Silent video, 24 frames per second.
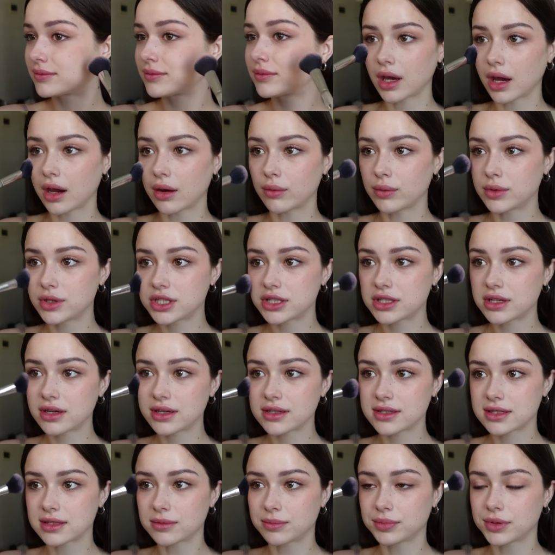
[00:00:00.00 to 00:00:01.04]
I wish there
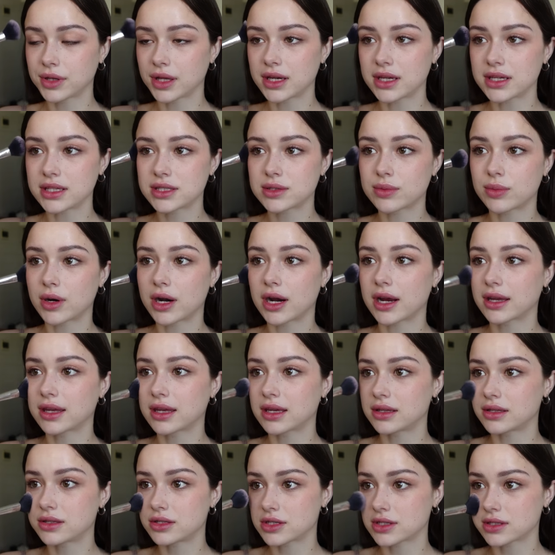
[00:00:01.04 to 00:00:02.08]
is the place where I
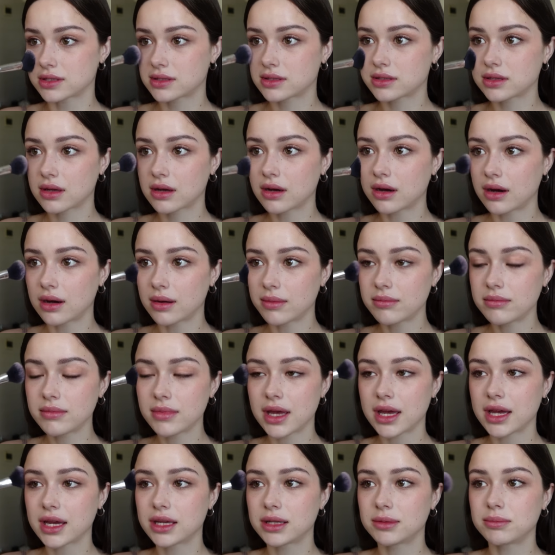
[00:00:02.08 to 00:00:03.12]
can just come
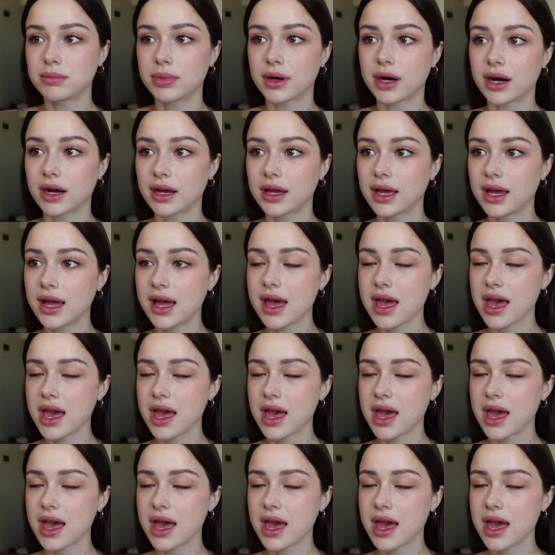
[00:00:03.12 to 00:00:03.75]
and buy